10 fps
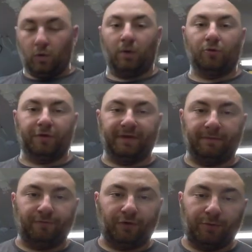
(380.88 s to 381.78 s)
One more
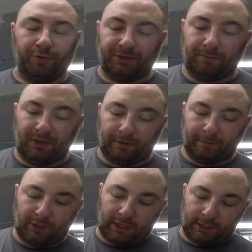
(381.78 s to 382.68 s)
thing before you put the metering
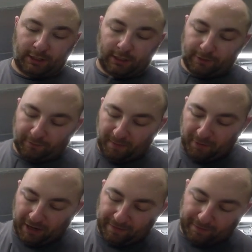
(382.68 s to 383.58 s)
block on.
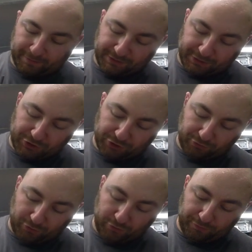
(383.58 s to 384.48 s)
Remember how there was a
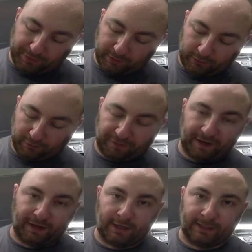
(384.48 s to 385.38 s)
screw with a little
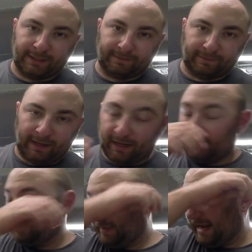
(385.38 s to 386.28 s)
thing on it?
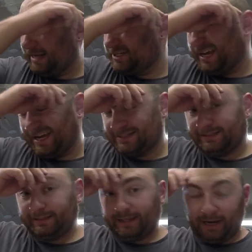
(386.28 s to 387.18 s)
That actually has
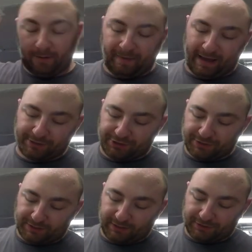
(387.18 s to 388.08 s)
little air
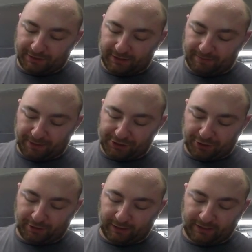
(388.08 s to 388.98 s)
passages in it, so you need to make sure
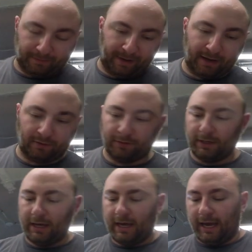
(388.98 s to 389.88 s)
you clean them out.
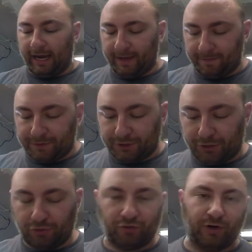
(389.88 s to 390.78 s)
And there's a
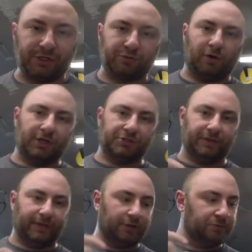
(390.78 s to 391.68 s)
new crush washer
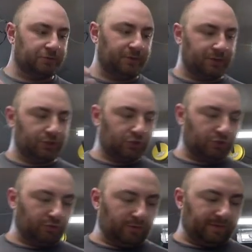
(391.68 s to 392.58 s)
that goes between the
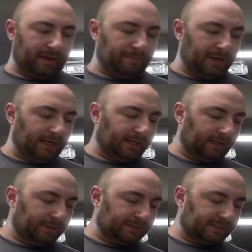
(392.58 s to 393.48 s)
screw and that body,
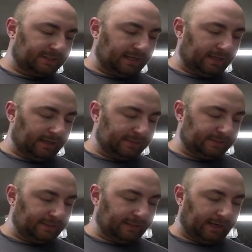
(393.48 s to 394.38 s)
and it's
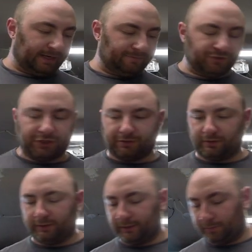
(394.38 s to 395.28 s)
in the kind of
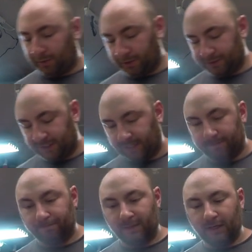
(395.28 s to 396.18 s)
general little parts kit.